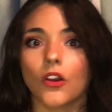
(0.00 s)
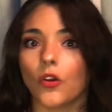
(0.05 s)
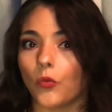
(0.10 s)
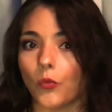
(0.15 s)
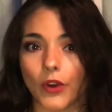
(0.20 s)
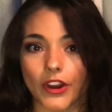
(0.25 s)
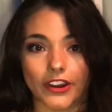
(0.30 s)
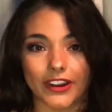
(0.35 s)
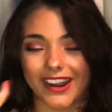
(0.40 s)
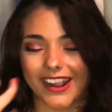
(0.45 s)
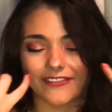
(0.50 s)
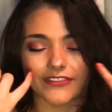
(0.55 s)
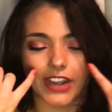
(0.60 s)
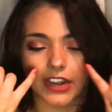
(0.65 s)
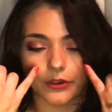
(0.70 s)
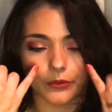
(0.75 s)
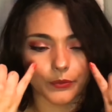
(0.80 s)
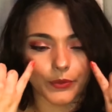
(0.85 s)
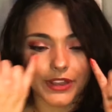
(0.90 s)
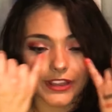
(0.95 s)
where I've
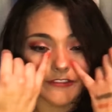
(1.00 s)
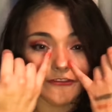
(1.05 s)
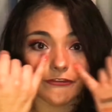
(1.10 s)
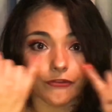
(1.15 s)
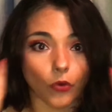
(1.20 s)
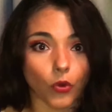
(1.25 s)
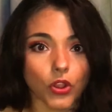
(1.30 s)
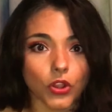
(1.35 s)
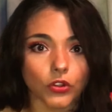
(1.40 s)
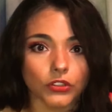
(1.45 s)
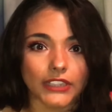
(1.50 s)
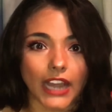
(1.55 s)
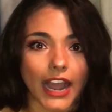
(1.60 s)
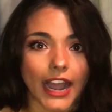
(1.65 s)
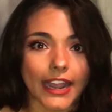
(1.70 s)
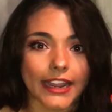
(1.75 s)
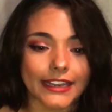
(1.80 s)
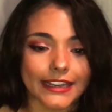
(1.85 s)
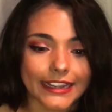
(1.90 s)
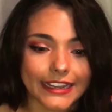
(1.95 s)
got a really foiled
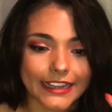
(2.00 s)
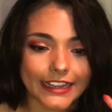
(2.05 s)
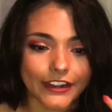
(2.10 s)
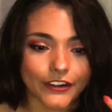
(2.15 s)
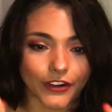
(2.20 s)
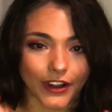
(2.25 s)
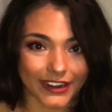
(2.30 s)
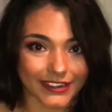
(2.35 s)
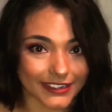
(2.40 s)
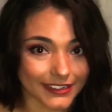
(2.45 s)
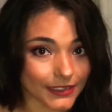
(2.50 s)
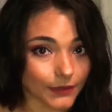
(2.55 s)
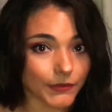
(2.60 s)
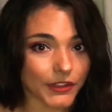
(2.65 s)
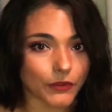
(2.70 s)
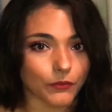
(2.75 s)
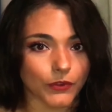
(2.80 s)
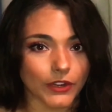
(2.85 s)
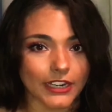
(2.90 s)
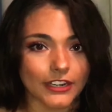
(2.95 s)
eyelid or I did
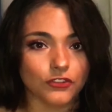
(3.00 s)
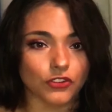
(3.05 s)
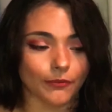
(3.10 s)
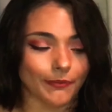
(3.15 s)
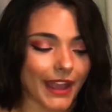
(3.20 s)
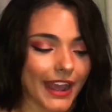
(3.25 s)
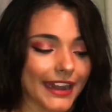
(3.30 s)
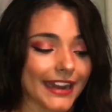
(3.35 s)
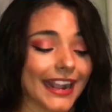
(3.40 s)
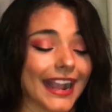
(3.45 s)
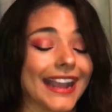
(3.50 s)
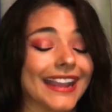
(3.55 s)
something really dramatic,